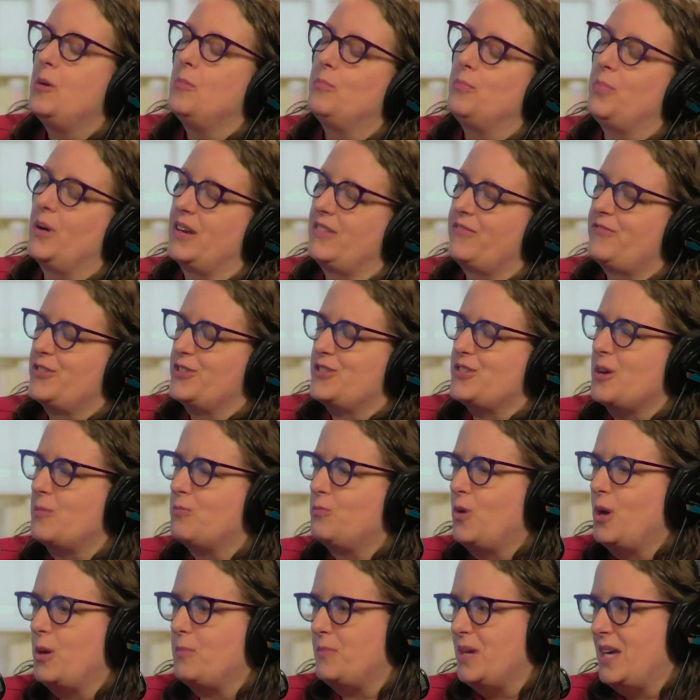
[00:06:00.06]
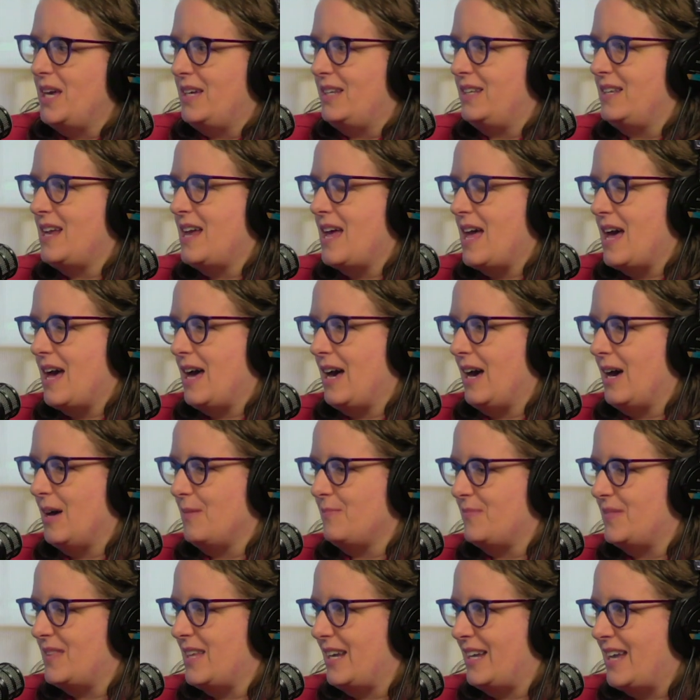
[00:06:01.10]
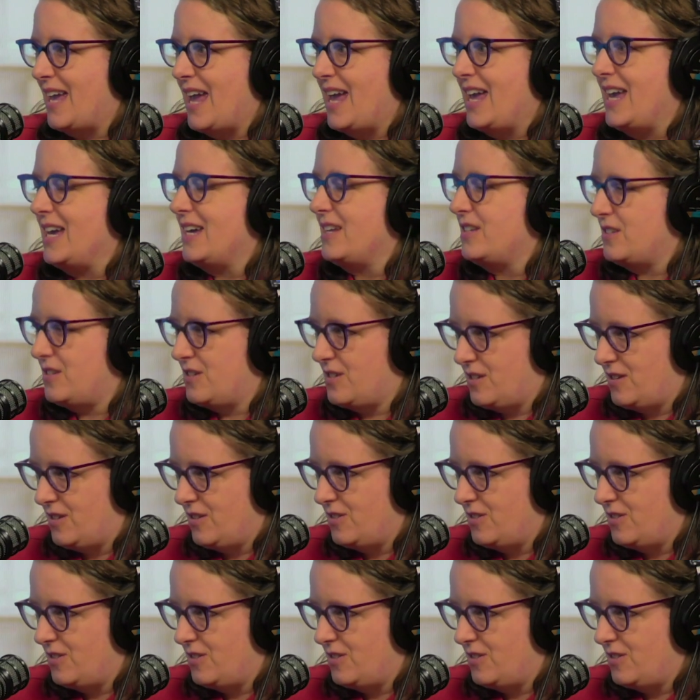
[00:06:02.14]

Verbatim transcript: But for some women, um, they can't